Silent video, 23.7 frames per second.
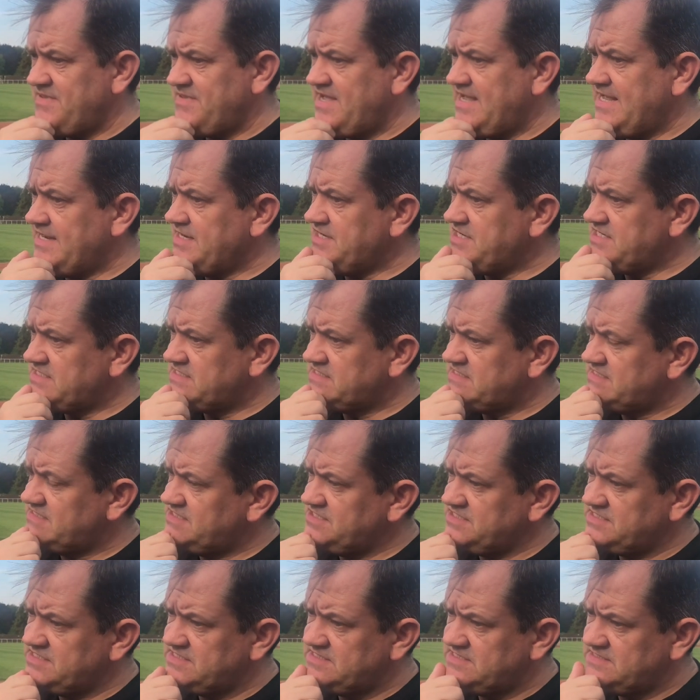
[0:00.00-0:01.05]
and
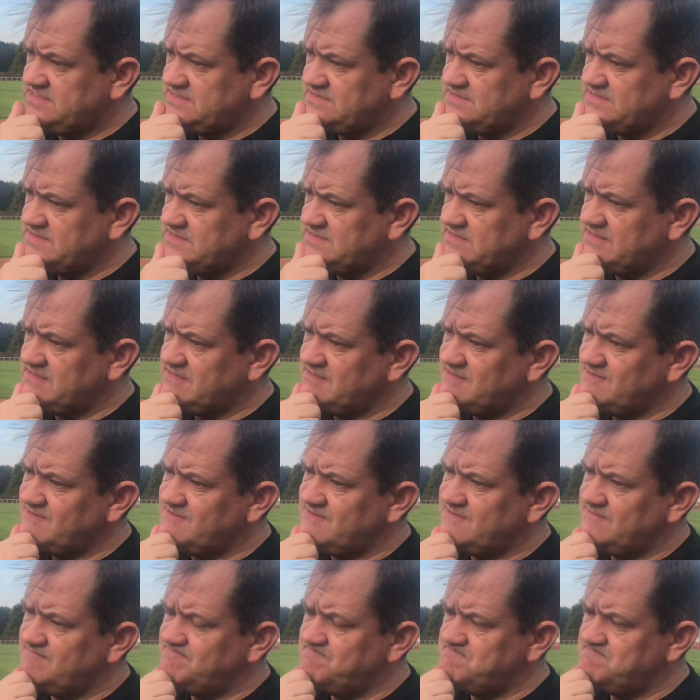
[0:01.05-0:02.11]
just
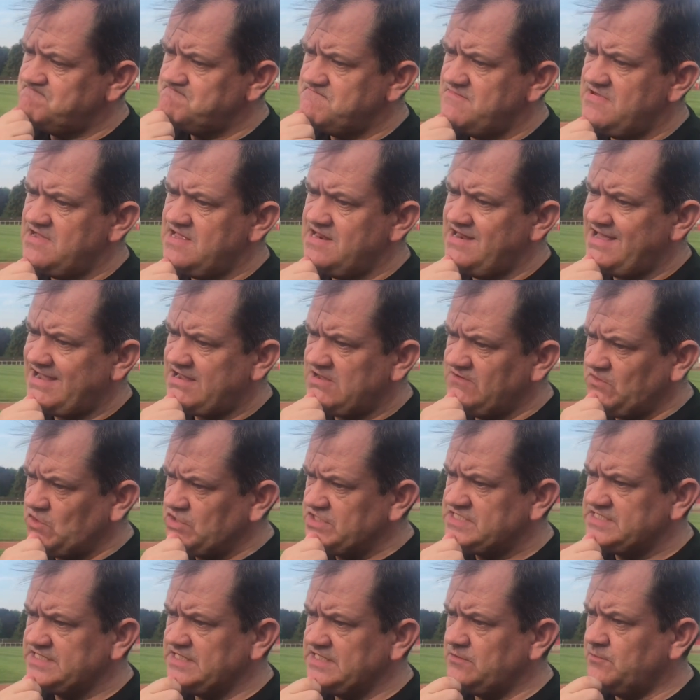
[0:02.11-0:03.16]
a lack of
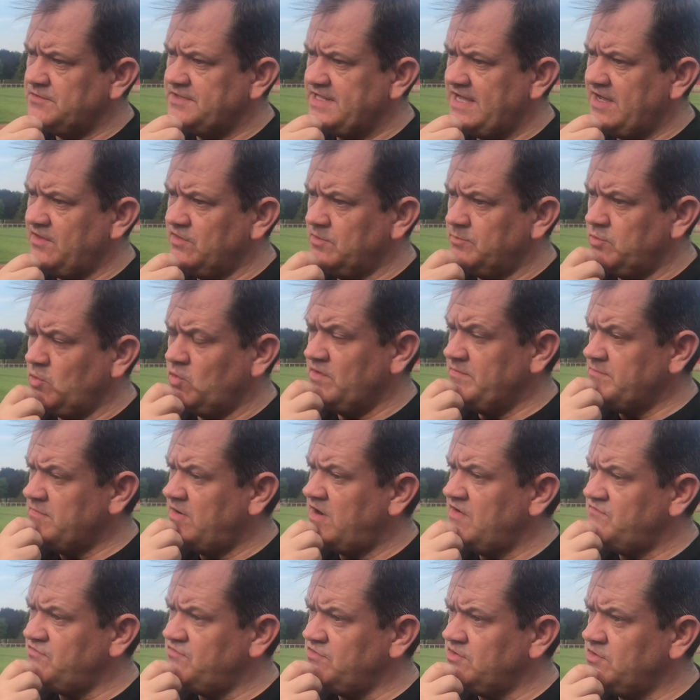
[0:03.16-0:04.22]
honesty without the ball, in
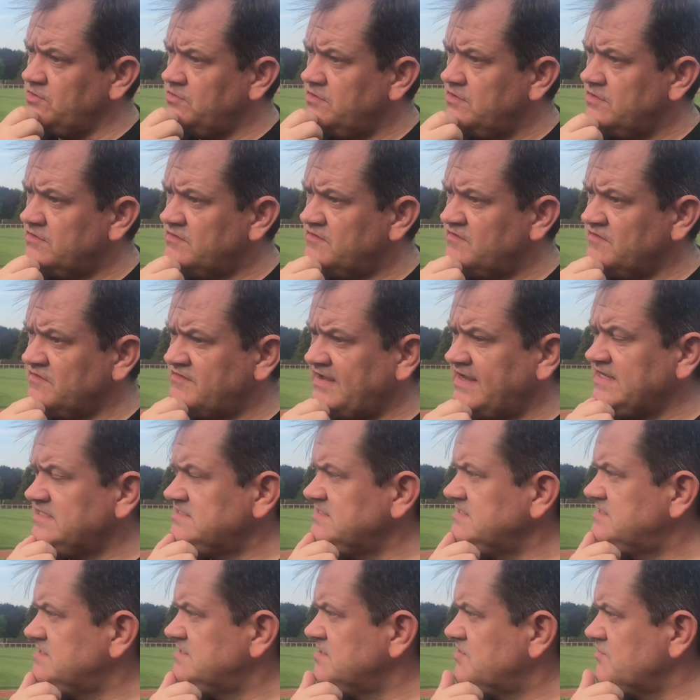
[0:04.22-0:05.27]
my view, that takes
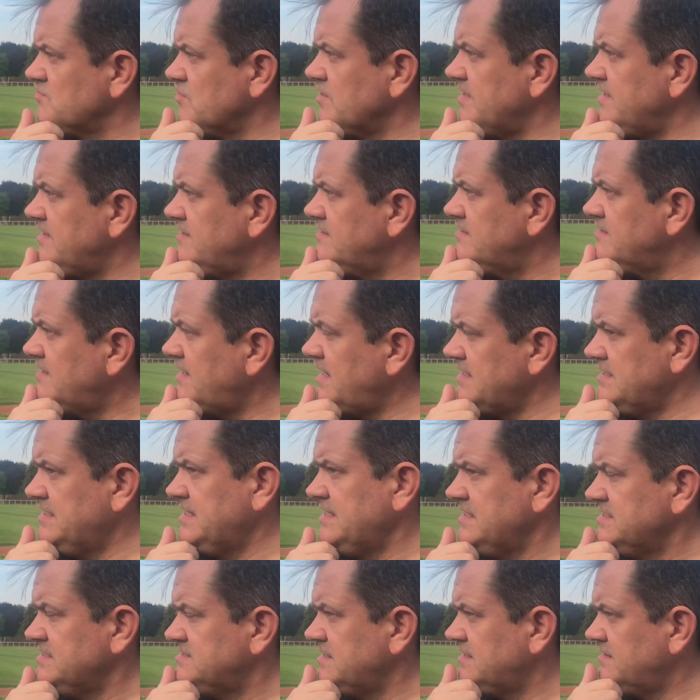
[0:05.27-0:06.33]
it to 3, and
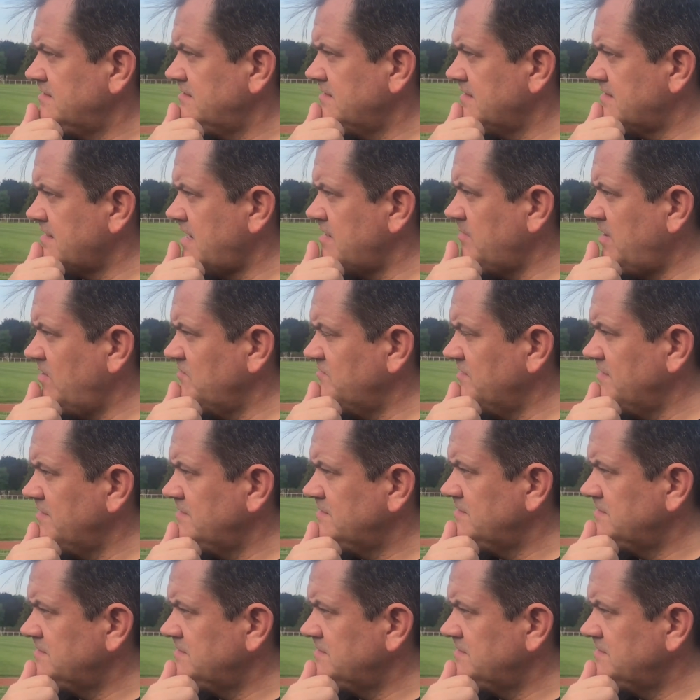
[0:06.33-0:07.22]
then it's the game over.